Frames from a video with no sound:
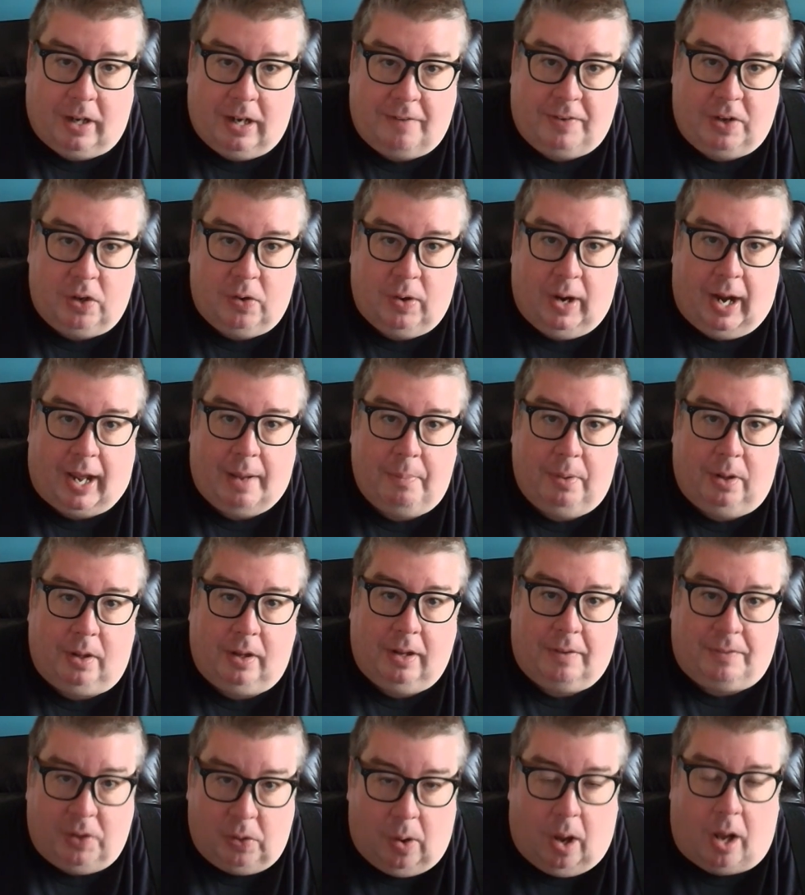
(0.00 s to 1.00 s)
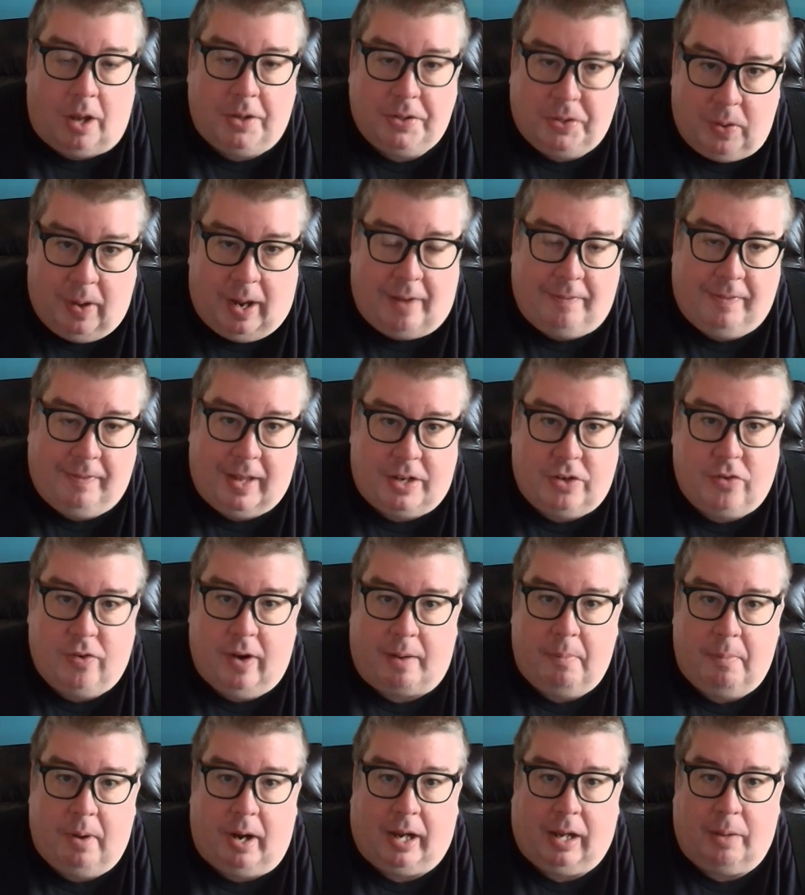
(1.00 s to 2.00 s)
If you also have that
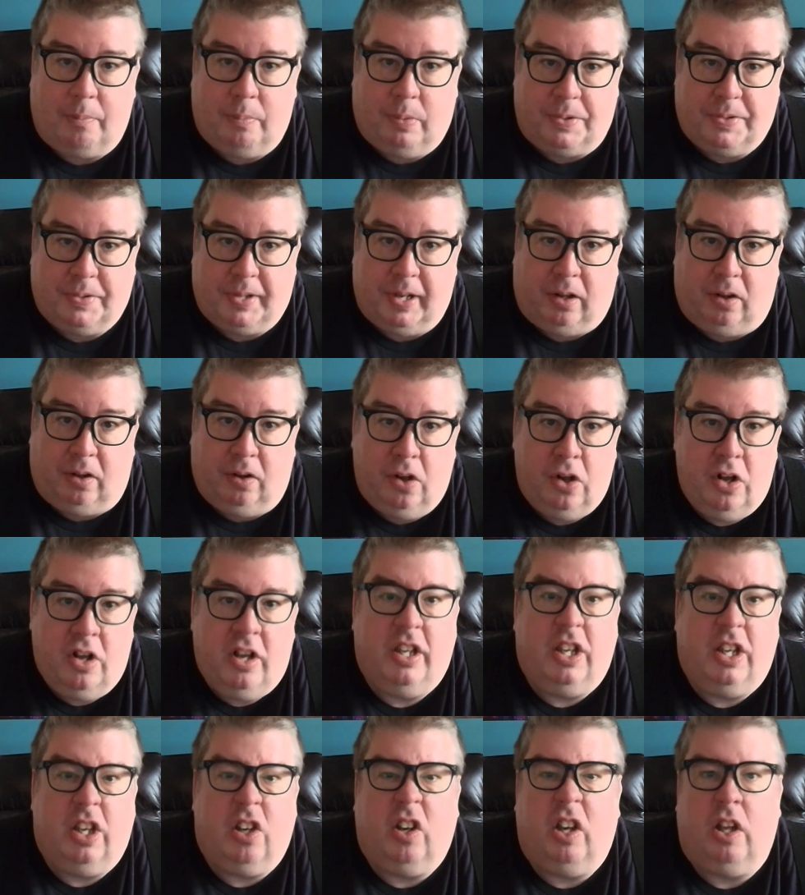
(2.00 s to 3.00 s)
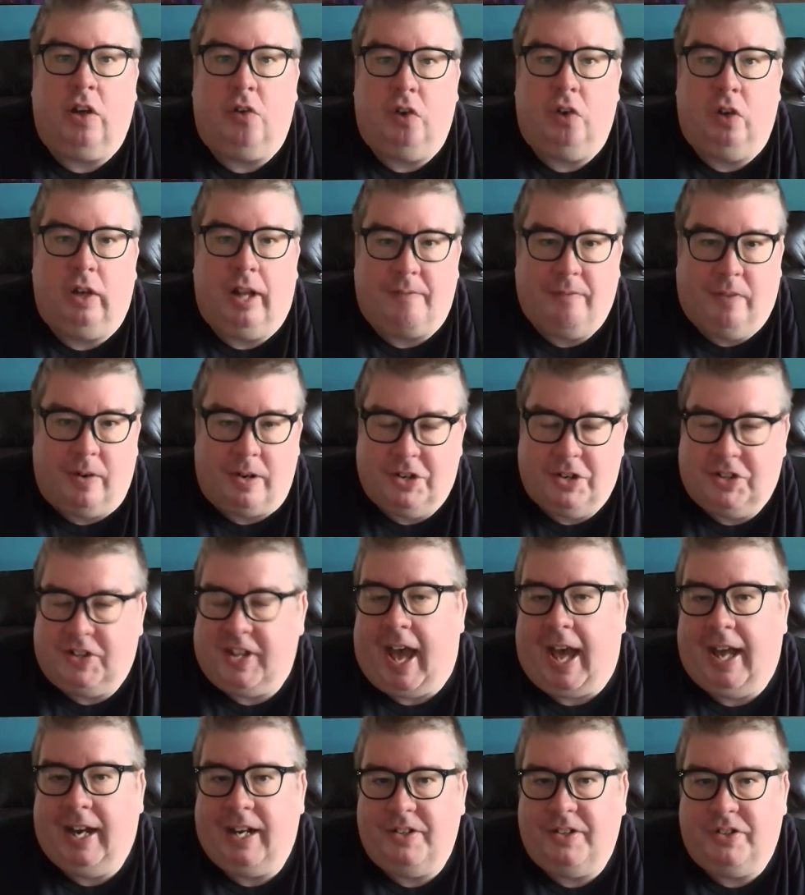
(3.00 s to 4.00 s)
trademark in Brazil, you could leverage
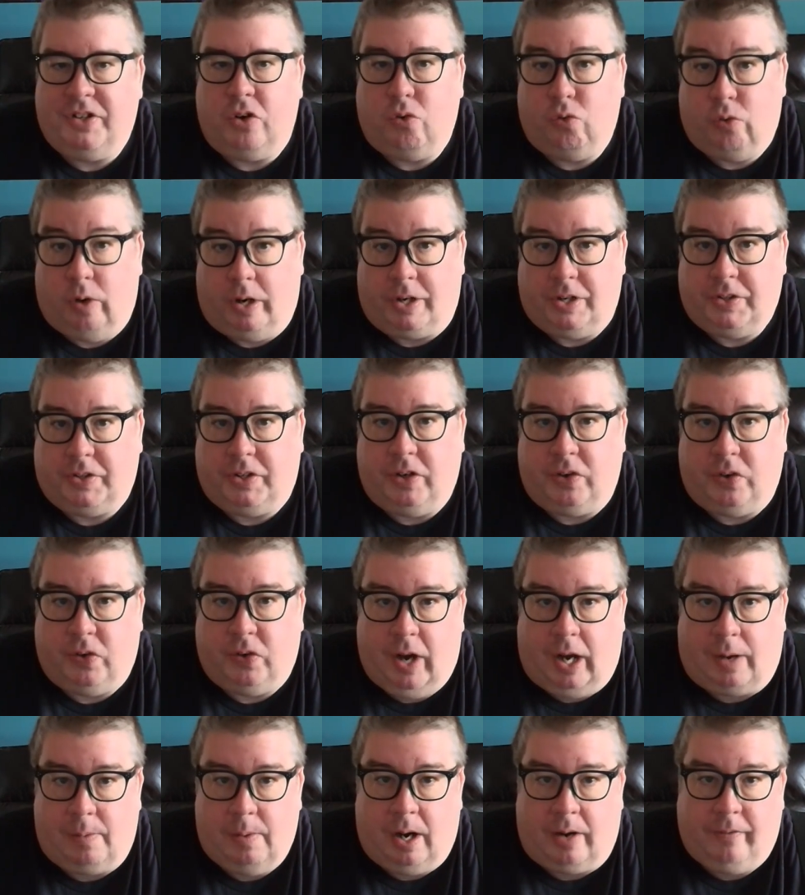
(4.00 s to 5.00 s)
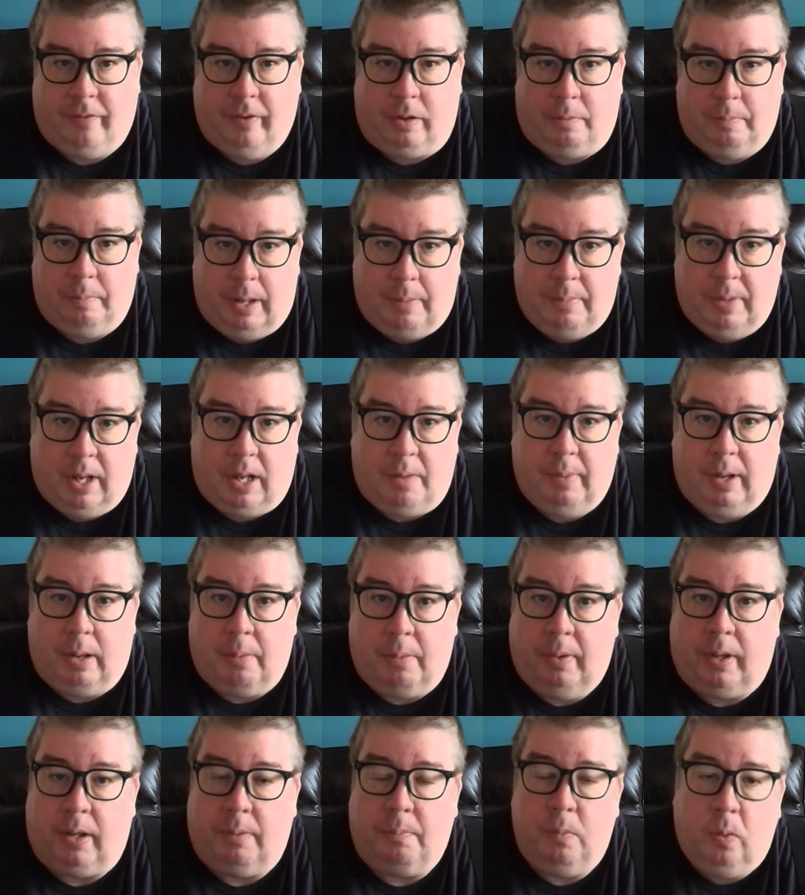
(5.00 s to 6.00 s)
that as your registered trademark for the BIMI and be
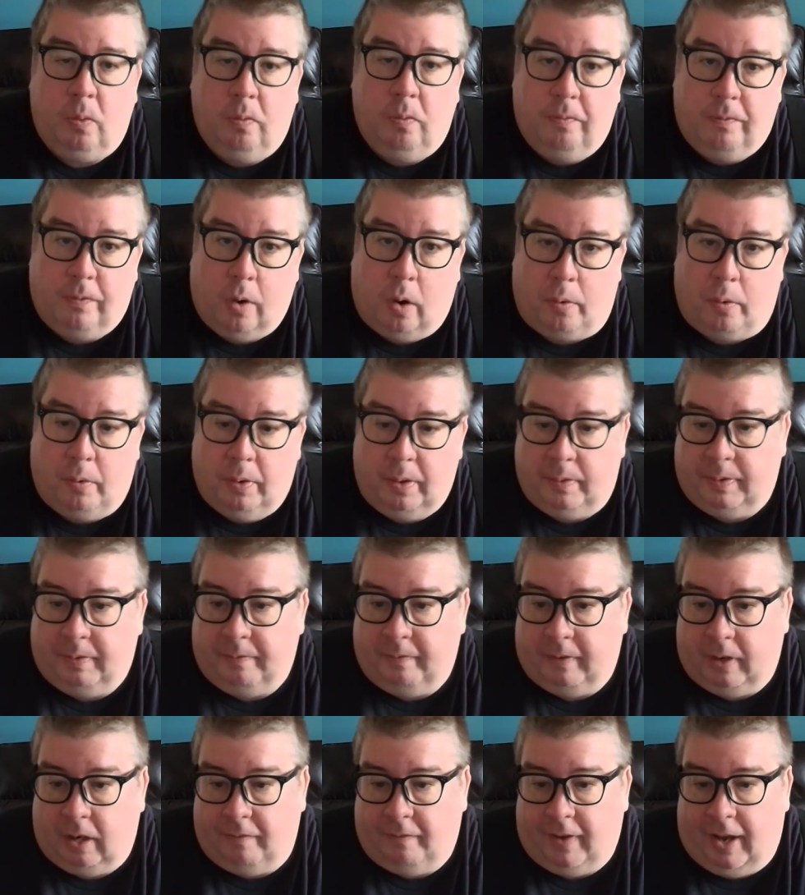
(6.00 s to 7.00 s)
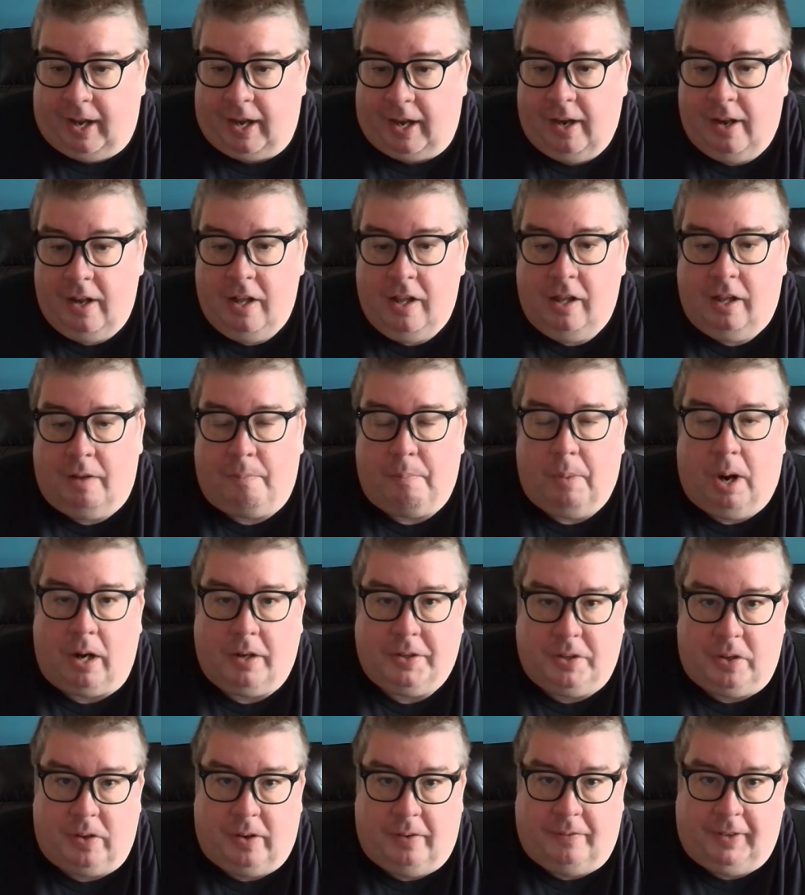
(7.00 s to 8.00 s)
able to move forward with a verified mark
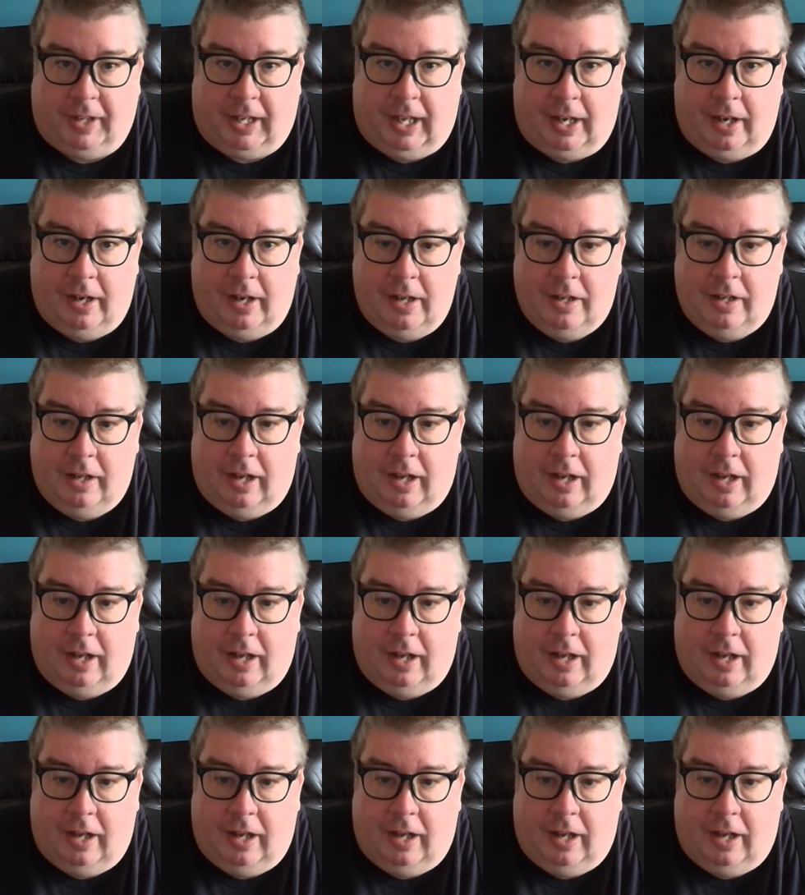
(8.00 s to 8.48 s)
certificate.